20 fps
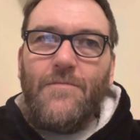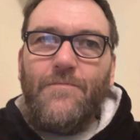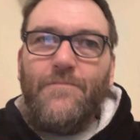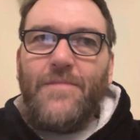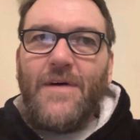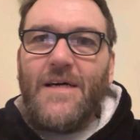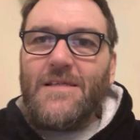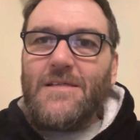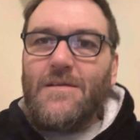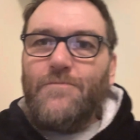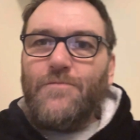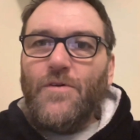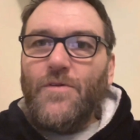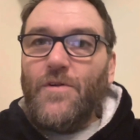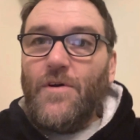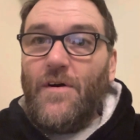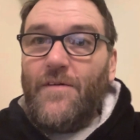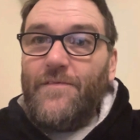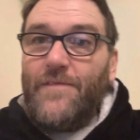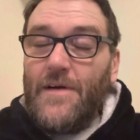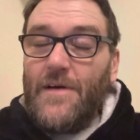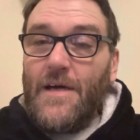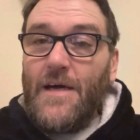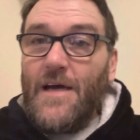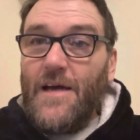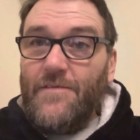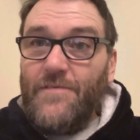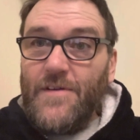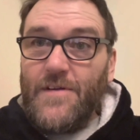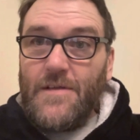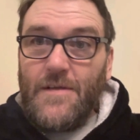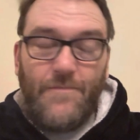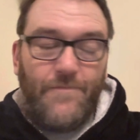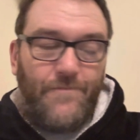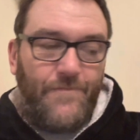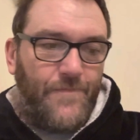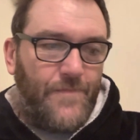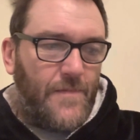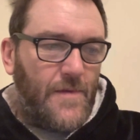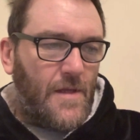bears the brunt of everything.
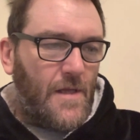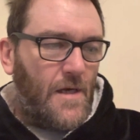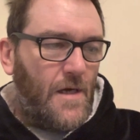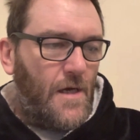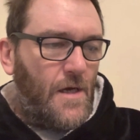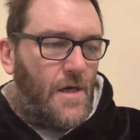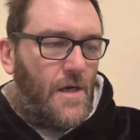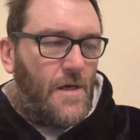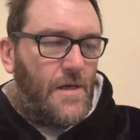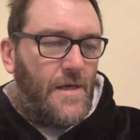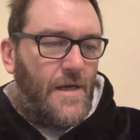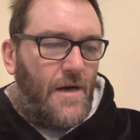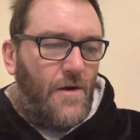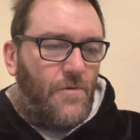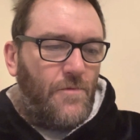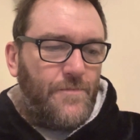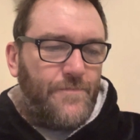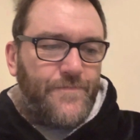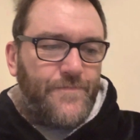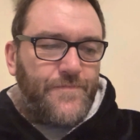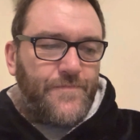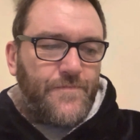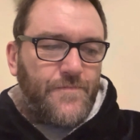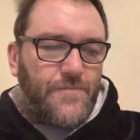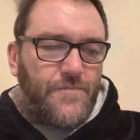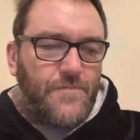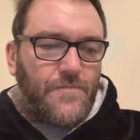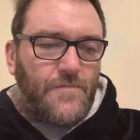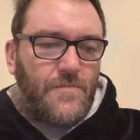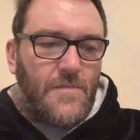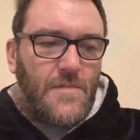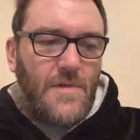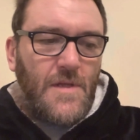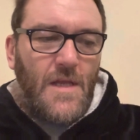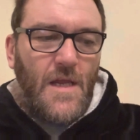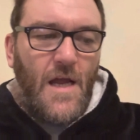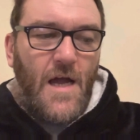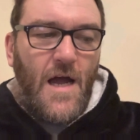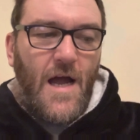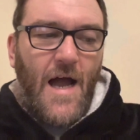Now,
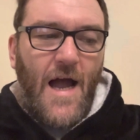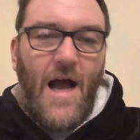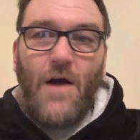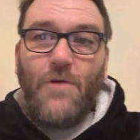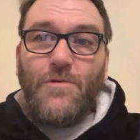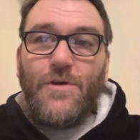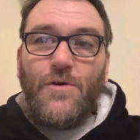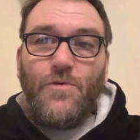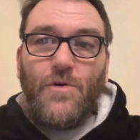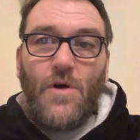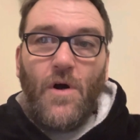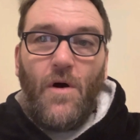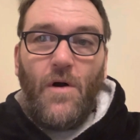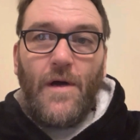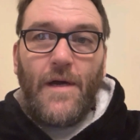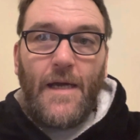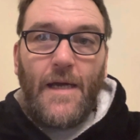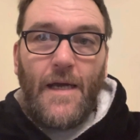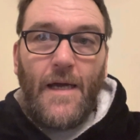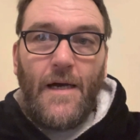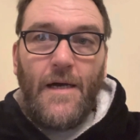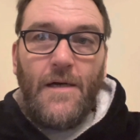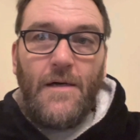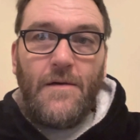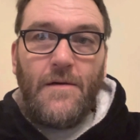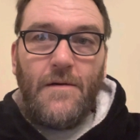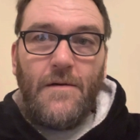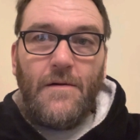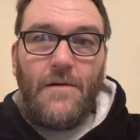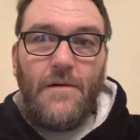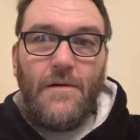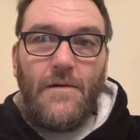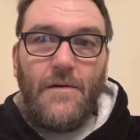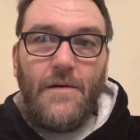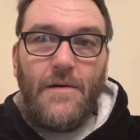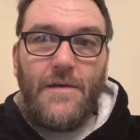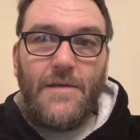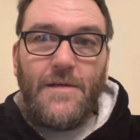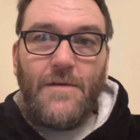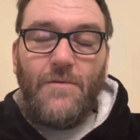how you got here
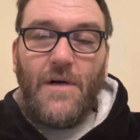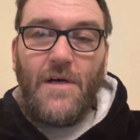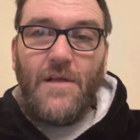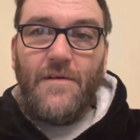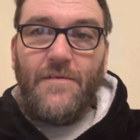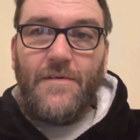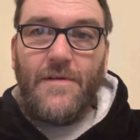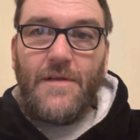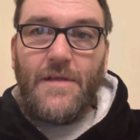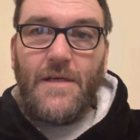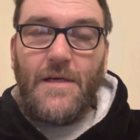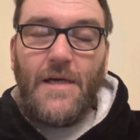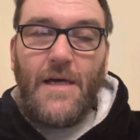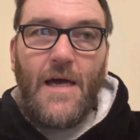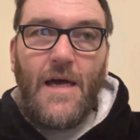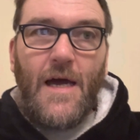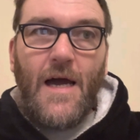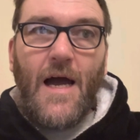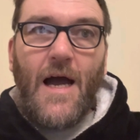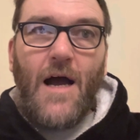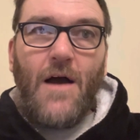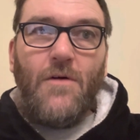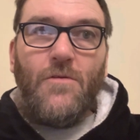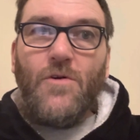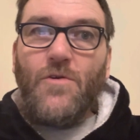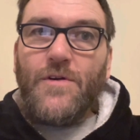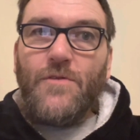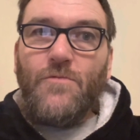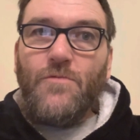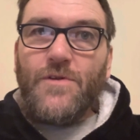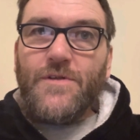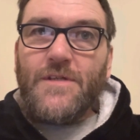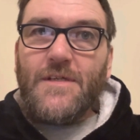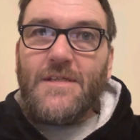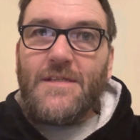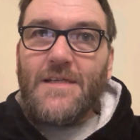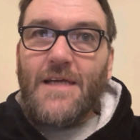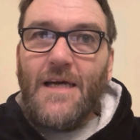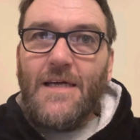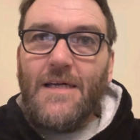is irrelevant. How long you want to
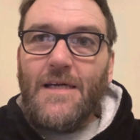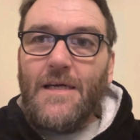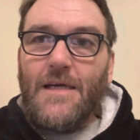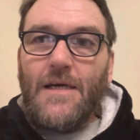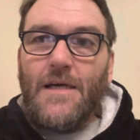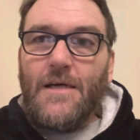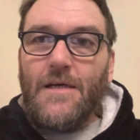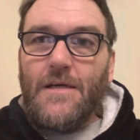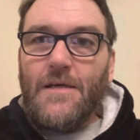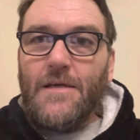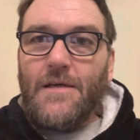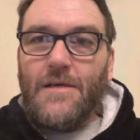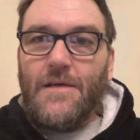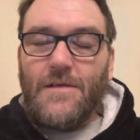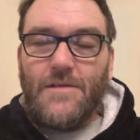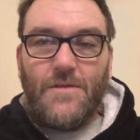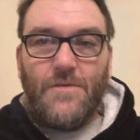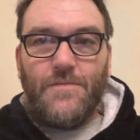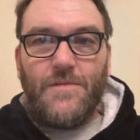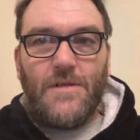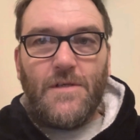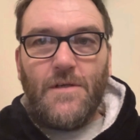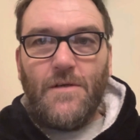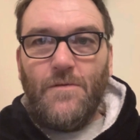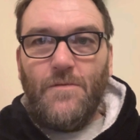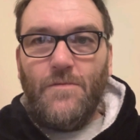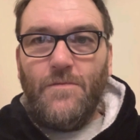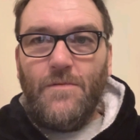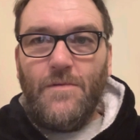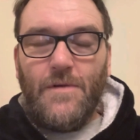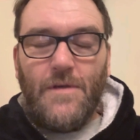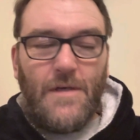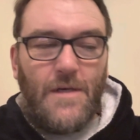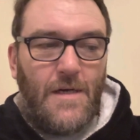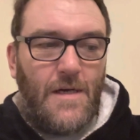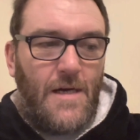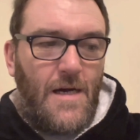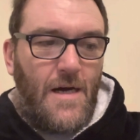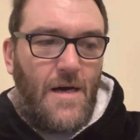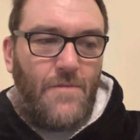stay here is up to you.
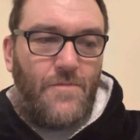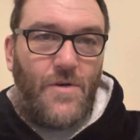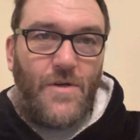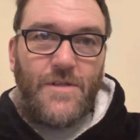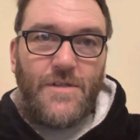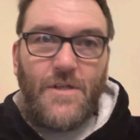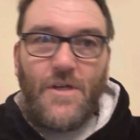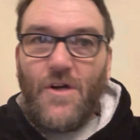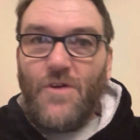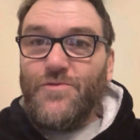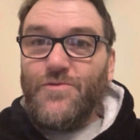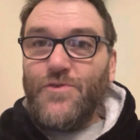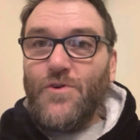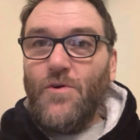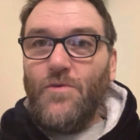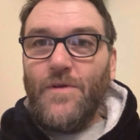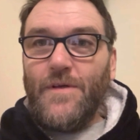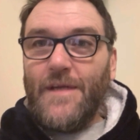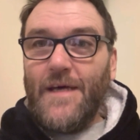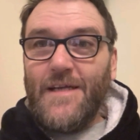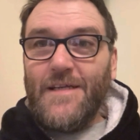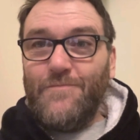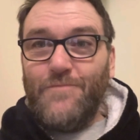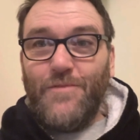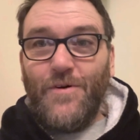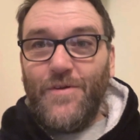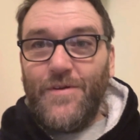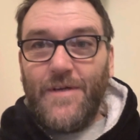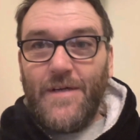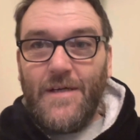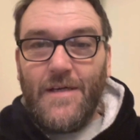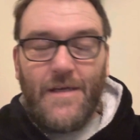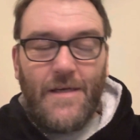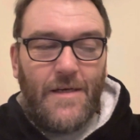I'm not into controlling anybody.